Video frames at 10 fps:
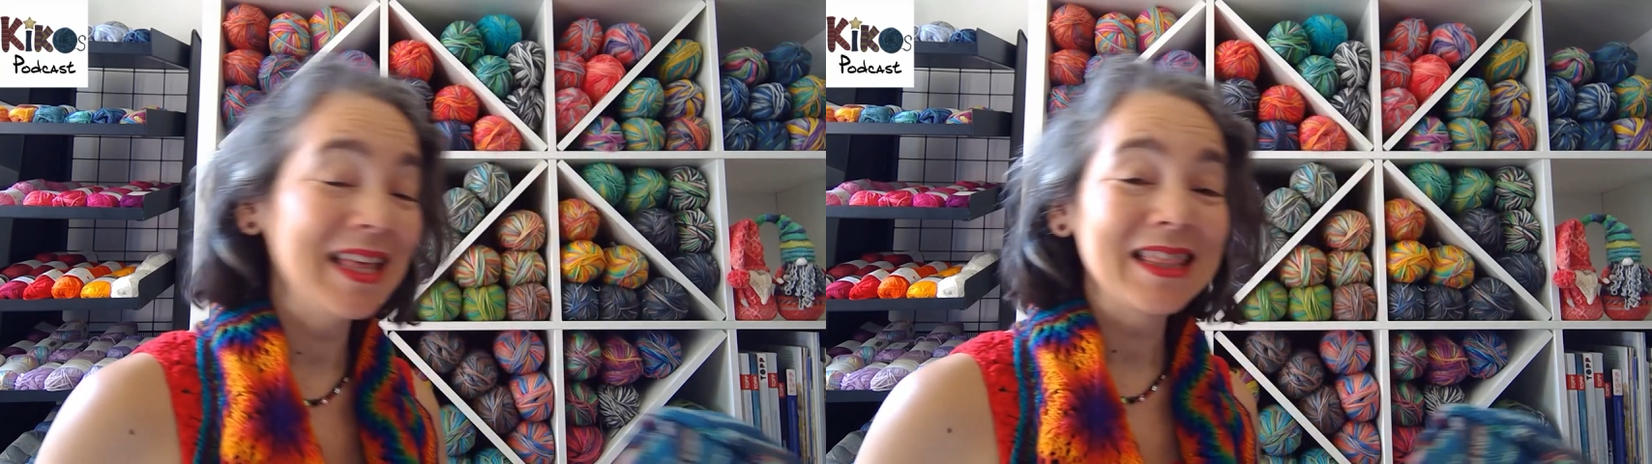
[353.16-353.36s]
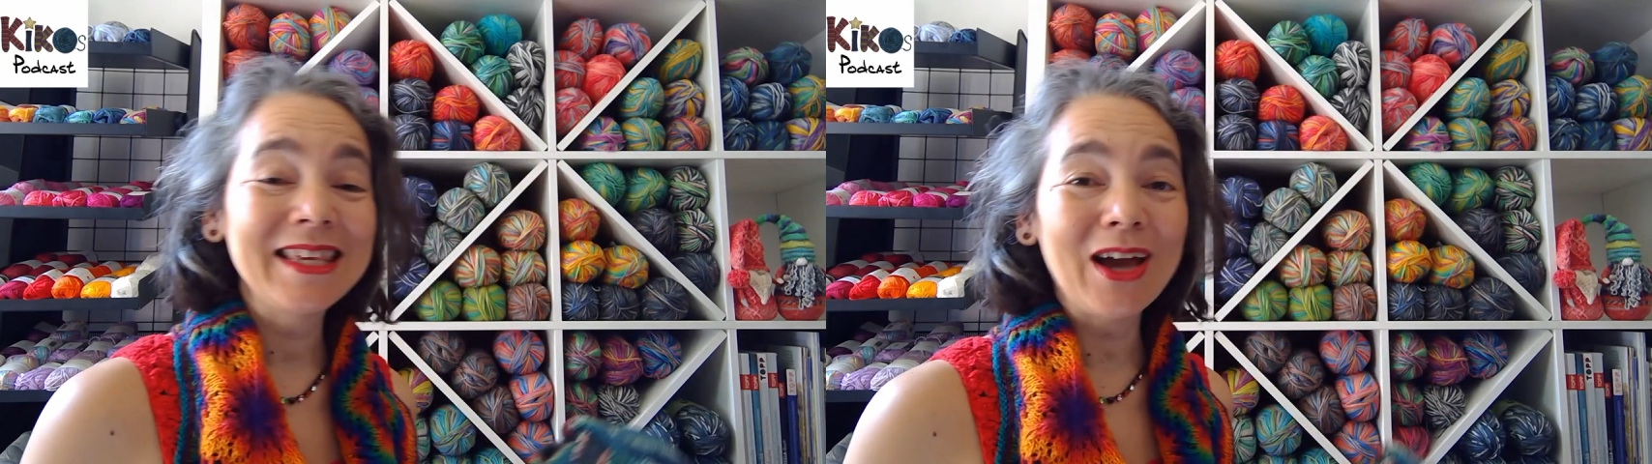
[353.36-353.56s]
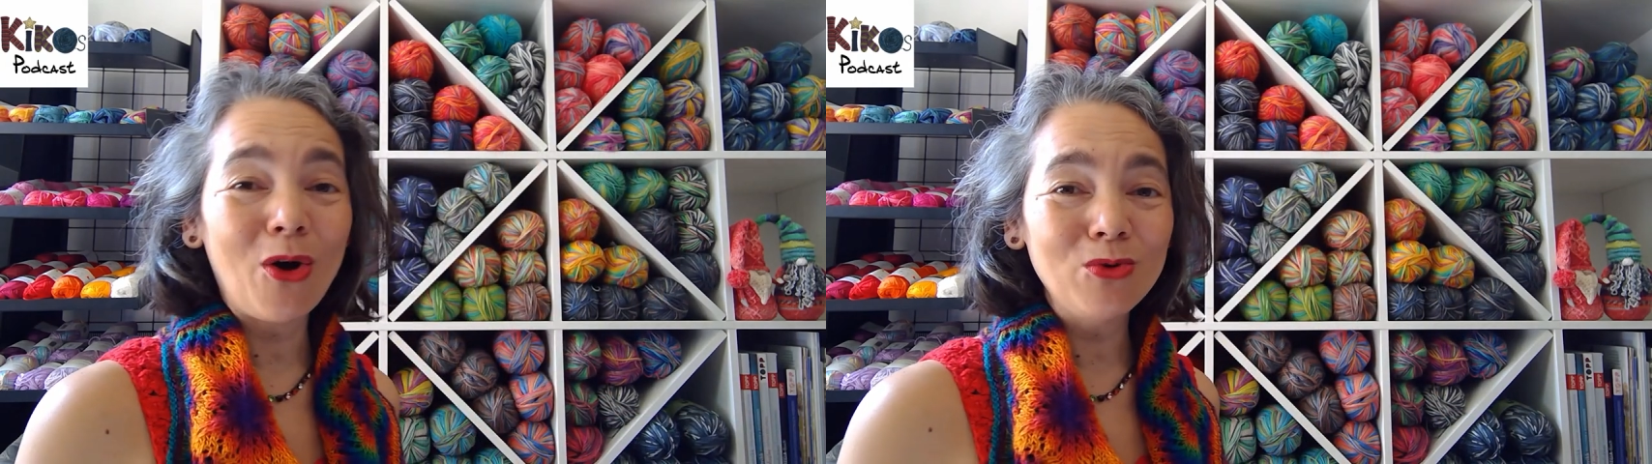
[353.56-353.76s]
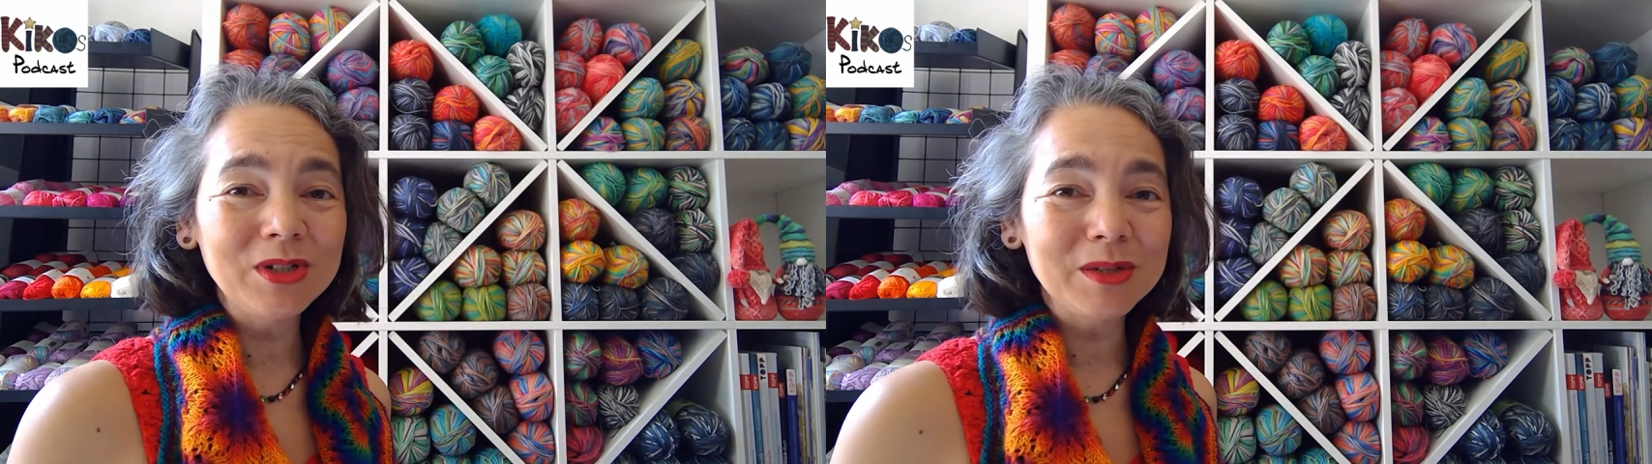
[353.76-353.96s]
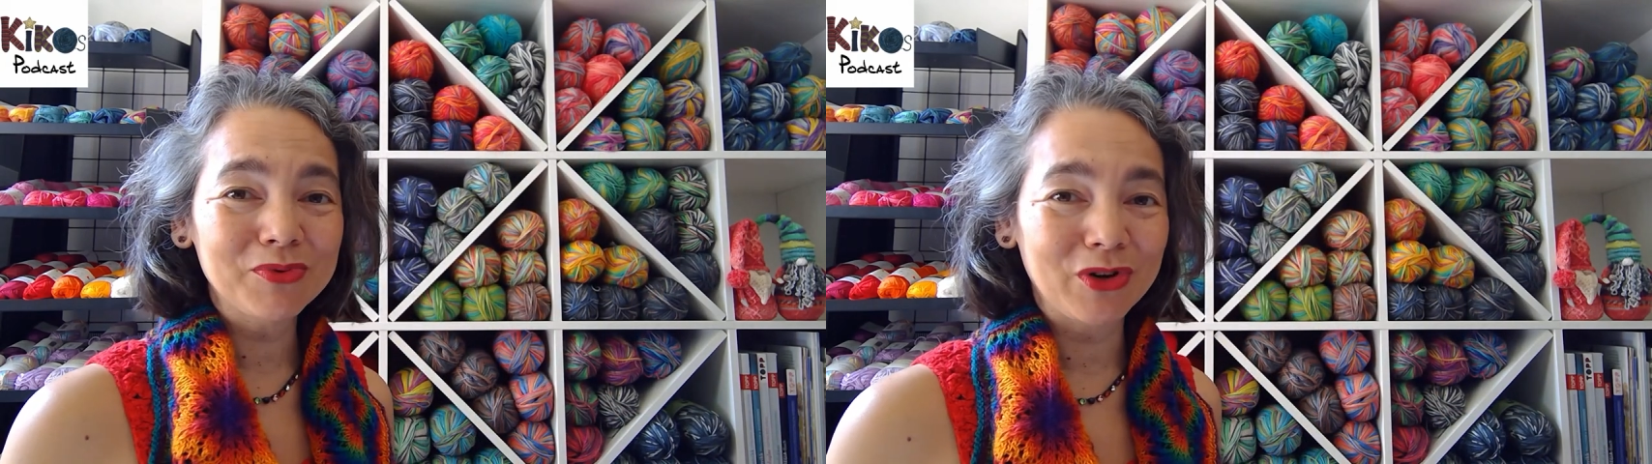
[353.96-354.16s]
the
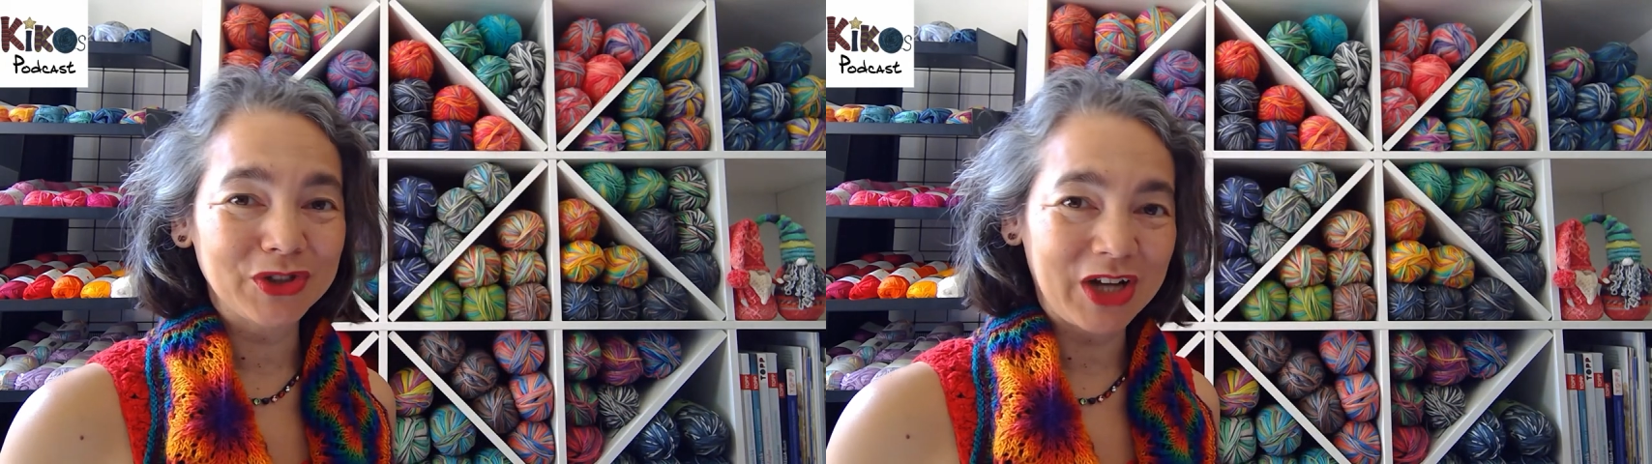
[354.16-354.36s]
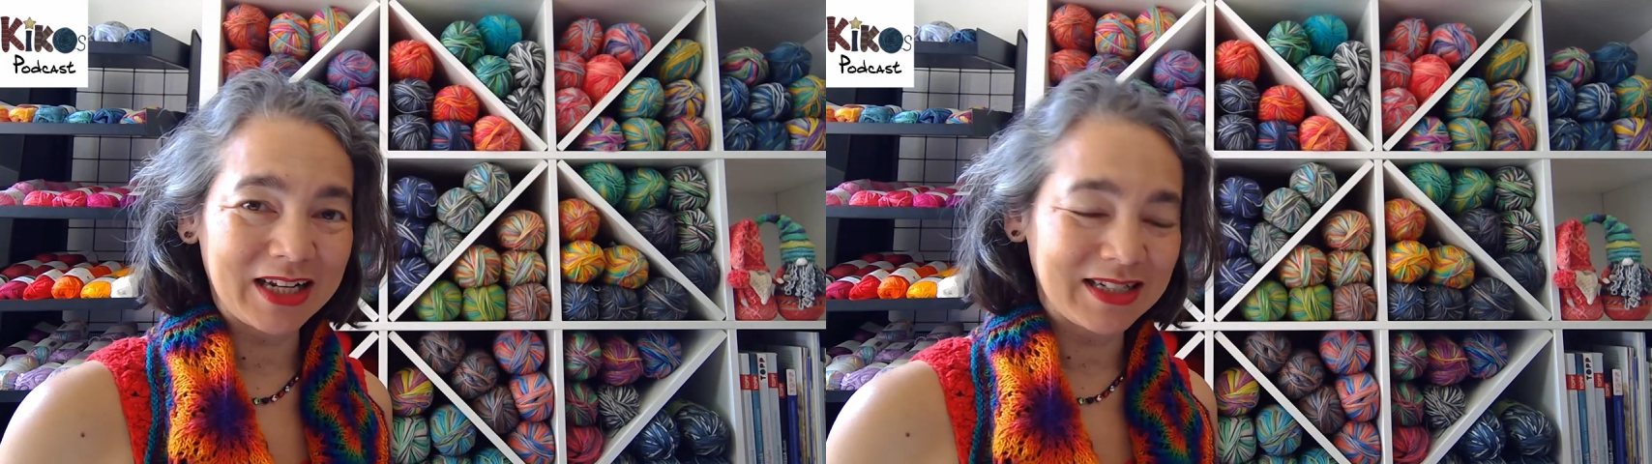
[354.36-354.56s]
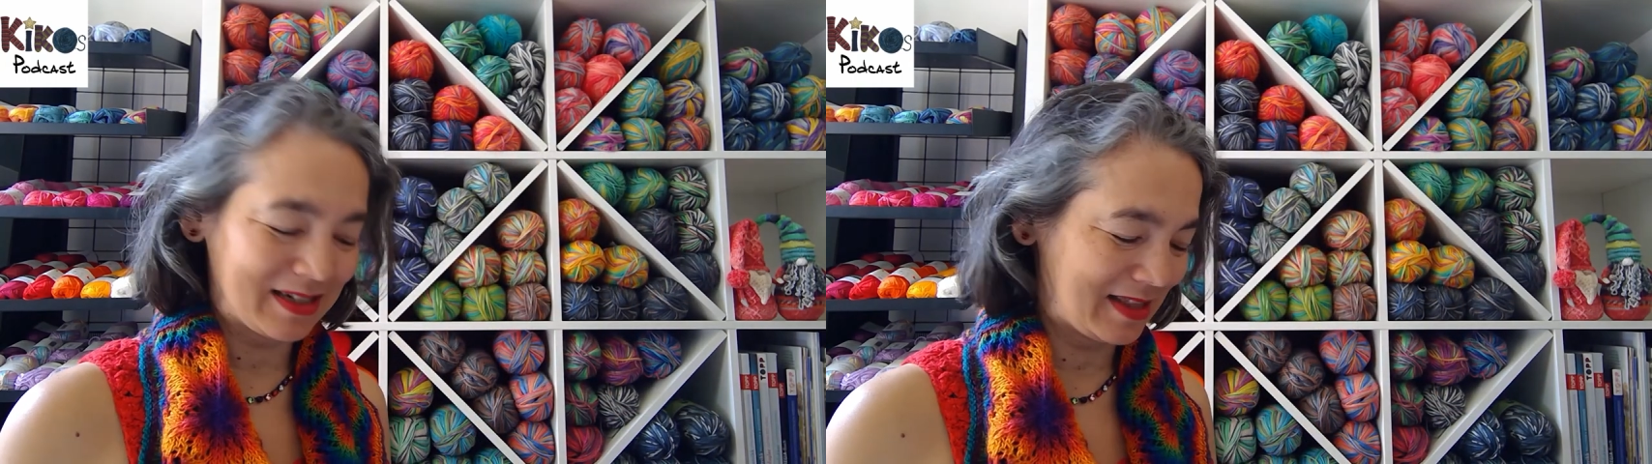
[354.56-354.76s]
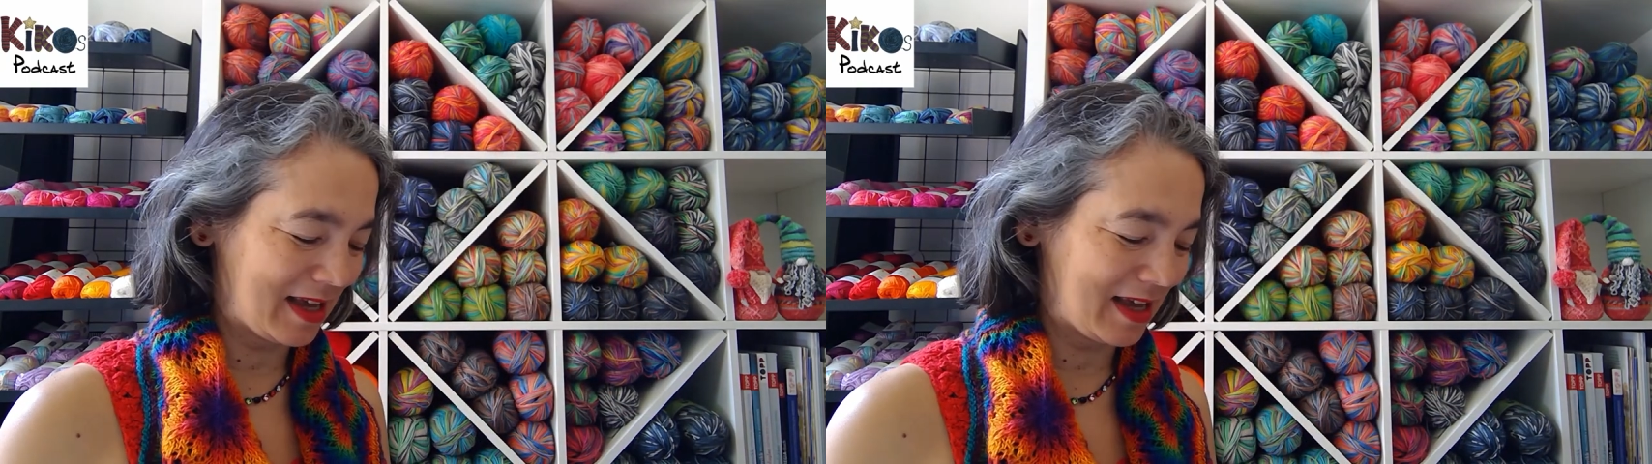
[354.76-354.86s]
older project